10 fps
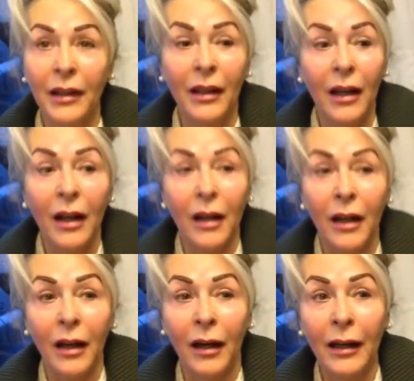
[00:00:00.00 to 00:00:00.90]
Really?
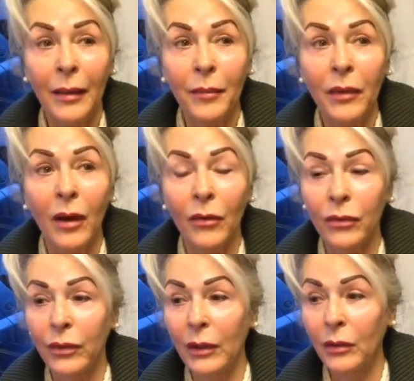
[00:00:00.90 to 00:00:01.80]
I am not
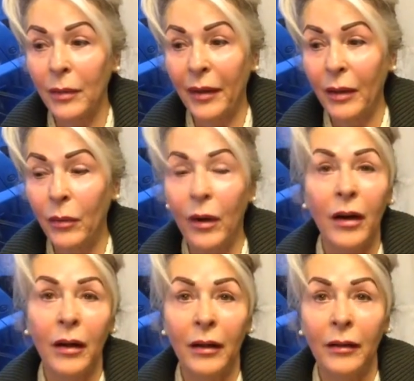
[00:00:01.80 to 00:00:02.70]
thrilled about what
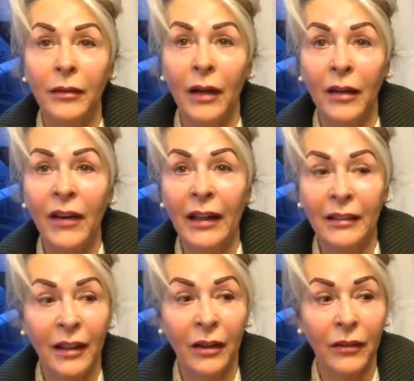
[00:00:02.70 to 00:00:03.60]
I've
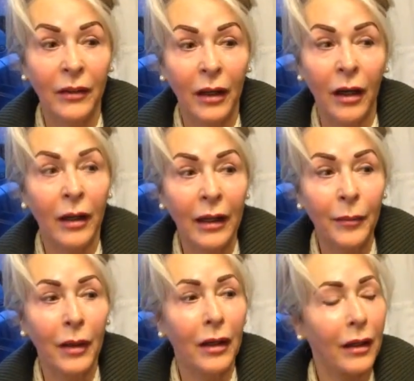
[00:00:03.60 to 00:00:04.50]
had done. I
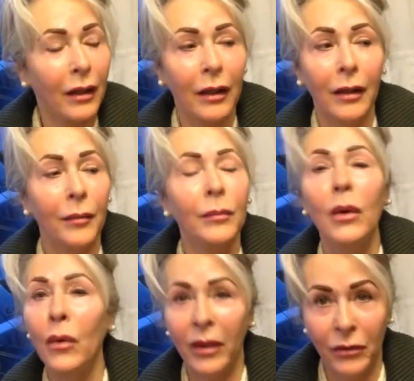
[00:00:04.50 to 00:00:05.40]
am
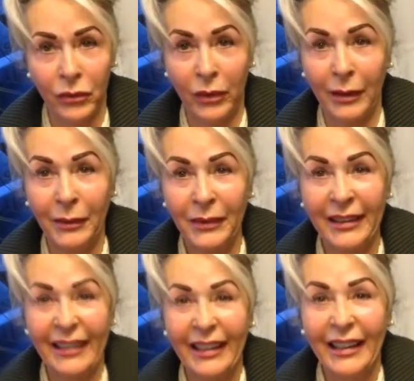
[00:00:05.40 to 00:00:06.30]
more than
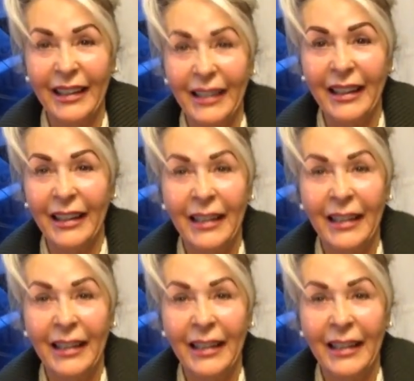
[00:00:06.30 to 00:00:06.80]
thrilled. Really?